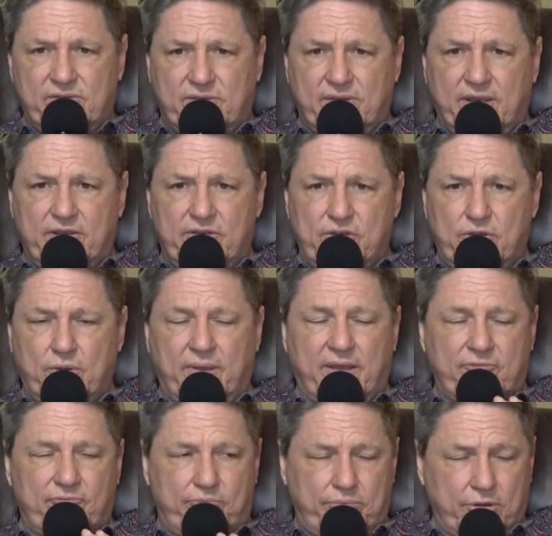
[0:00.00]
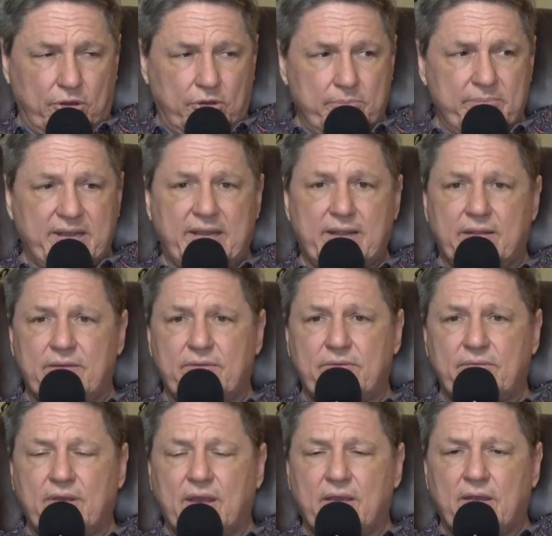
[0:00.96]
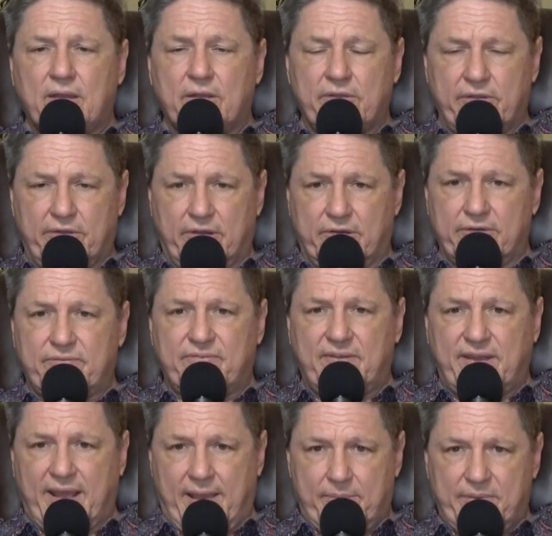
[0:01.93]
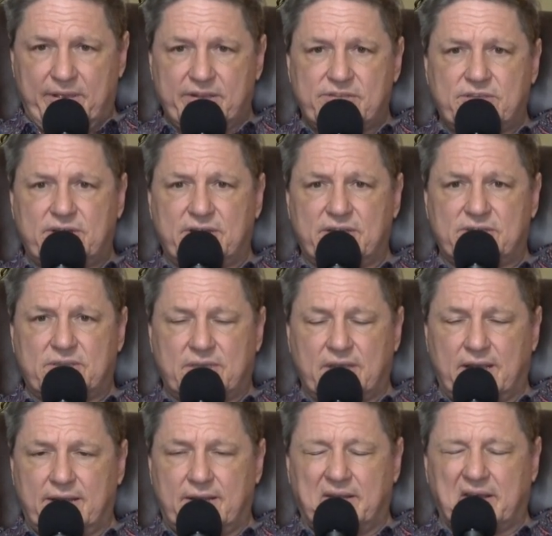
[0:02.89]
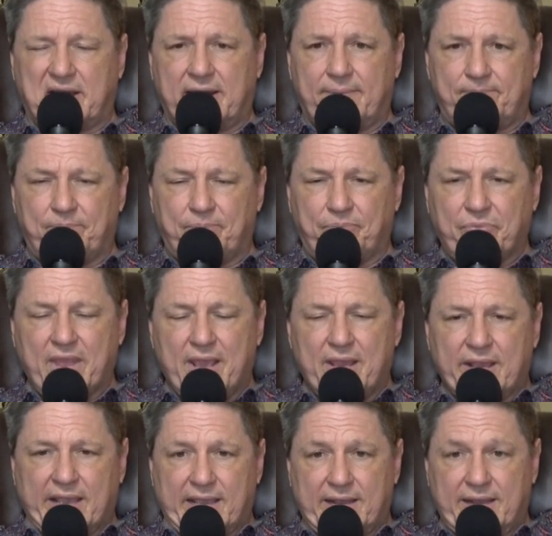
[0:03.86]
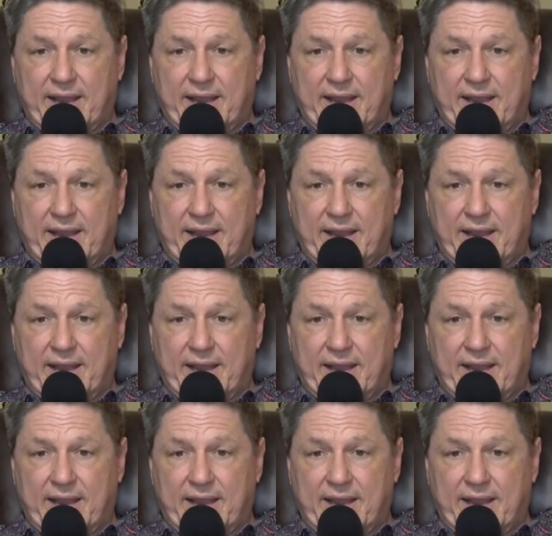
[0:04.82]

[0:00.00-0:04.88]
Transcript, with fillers: said, you have permanent nerve damage. He said, um, it